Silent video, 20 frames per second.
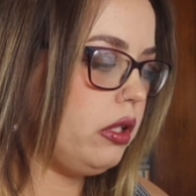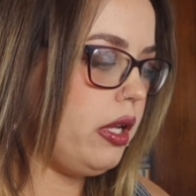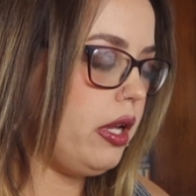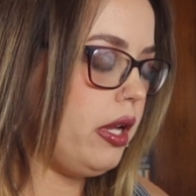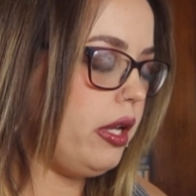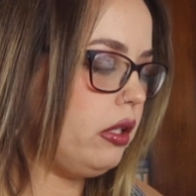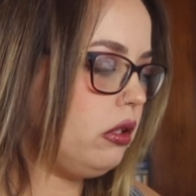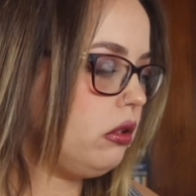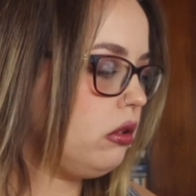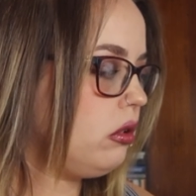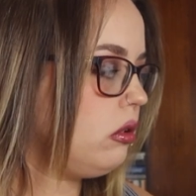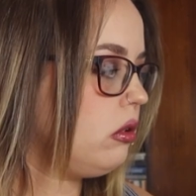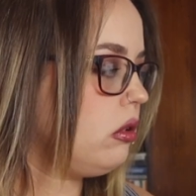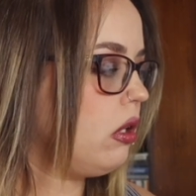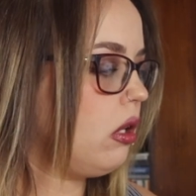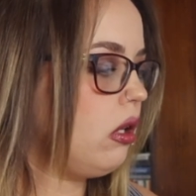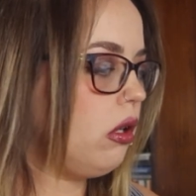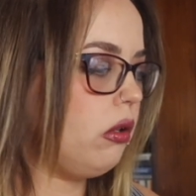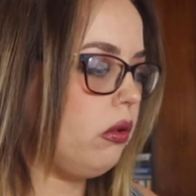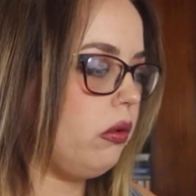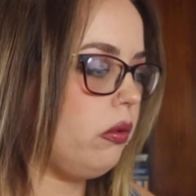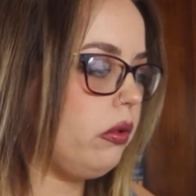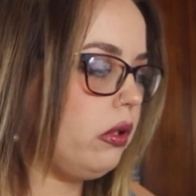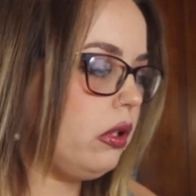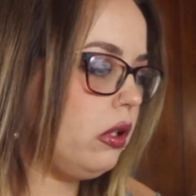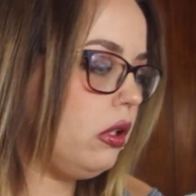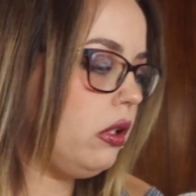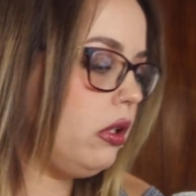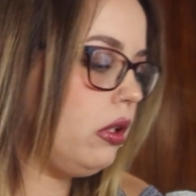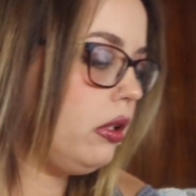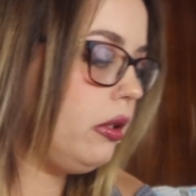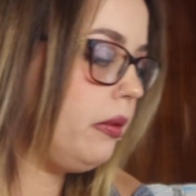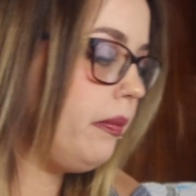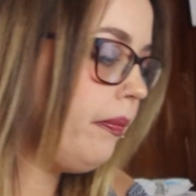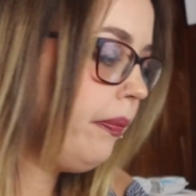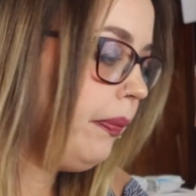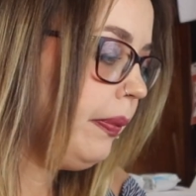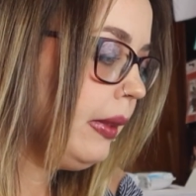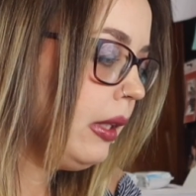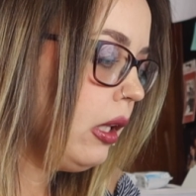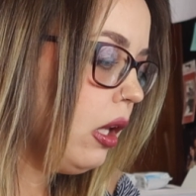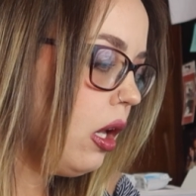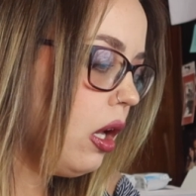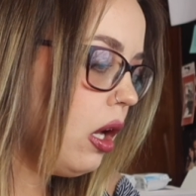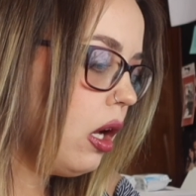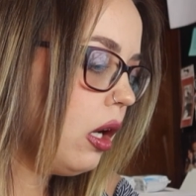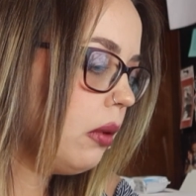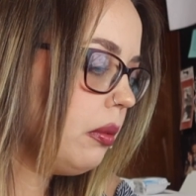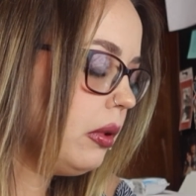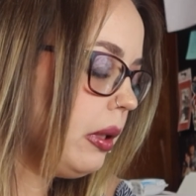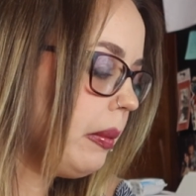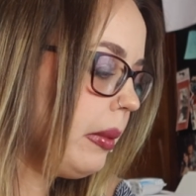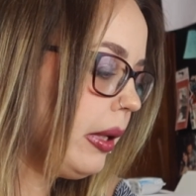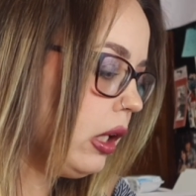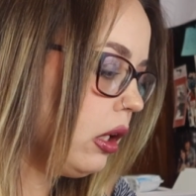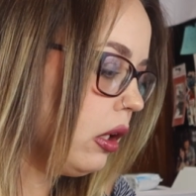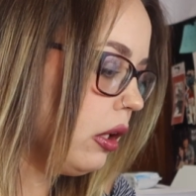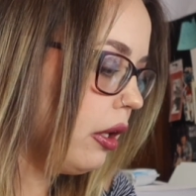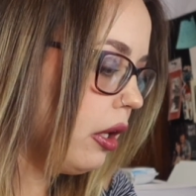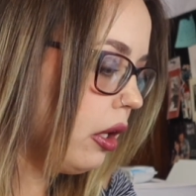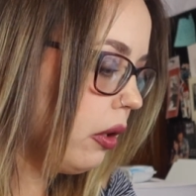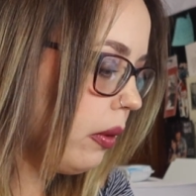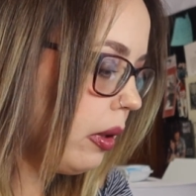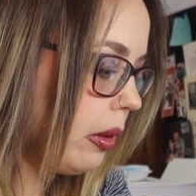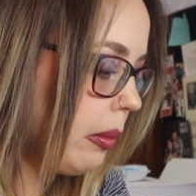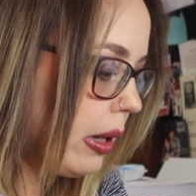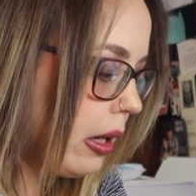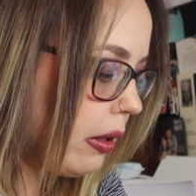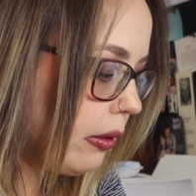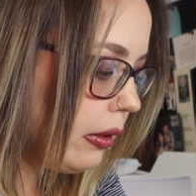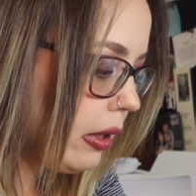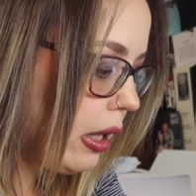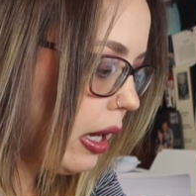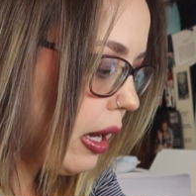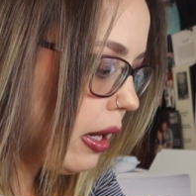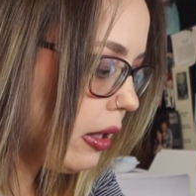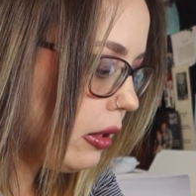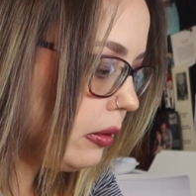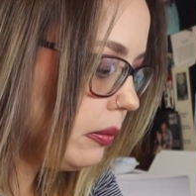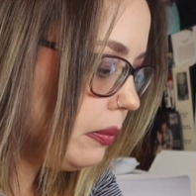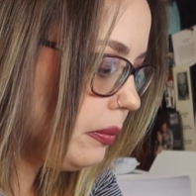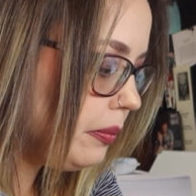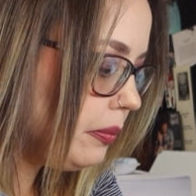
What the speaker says: And so I want to make a note about that.